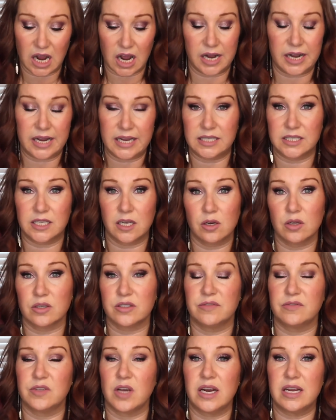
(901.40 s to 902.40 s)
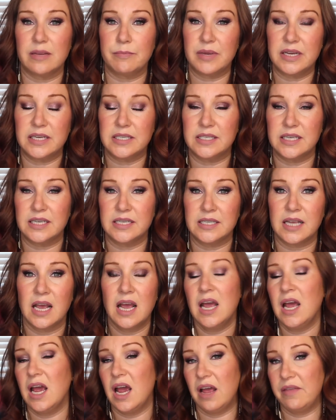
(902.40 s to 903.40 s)
and cut it into lots of tiny pieces,
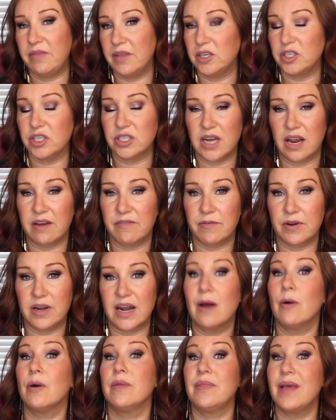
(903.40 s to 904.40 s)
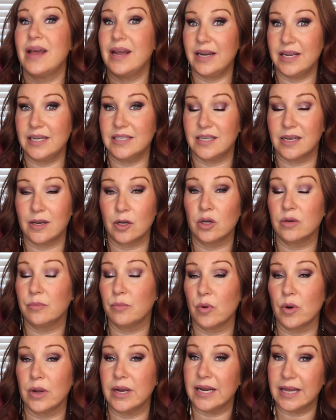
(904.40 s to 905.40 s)
and then just every now and then it's a
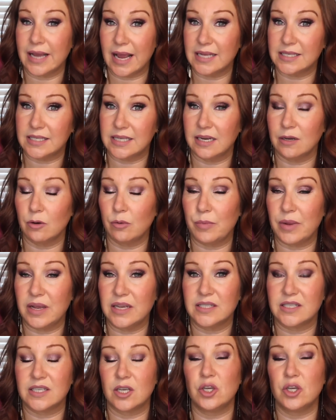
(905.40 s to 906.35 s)
good boy and he gets a little bit.